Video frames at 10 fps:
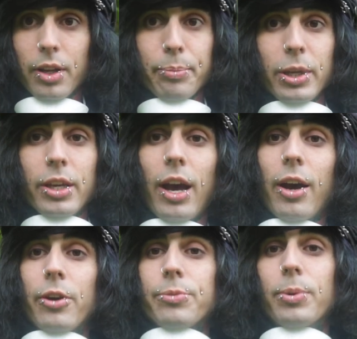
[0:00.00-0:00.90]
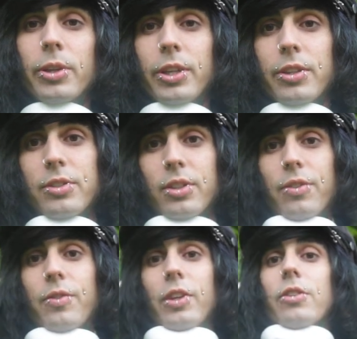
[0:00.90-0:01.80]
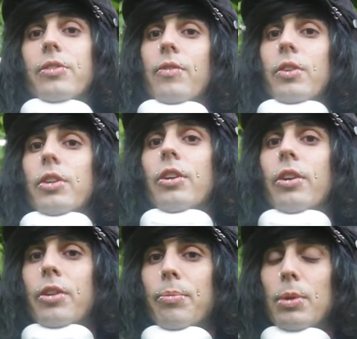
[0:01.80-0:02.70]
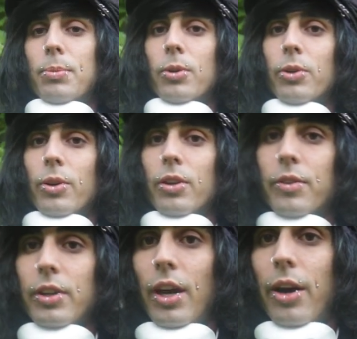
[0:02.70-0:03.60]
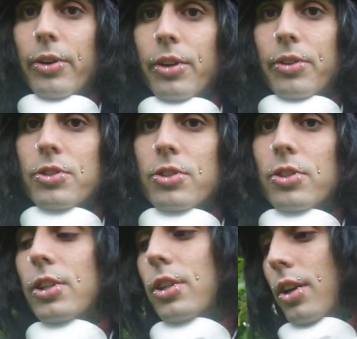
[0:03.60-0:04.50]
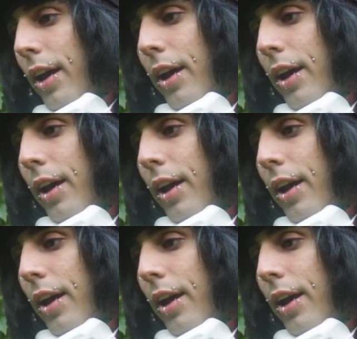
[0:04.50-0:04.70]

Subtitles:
a big house, pulling in six figures every year, and the people who are living out here on the street.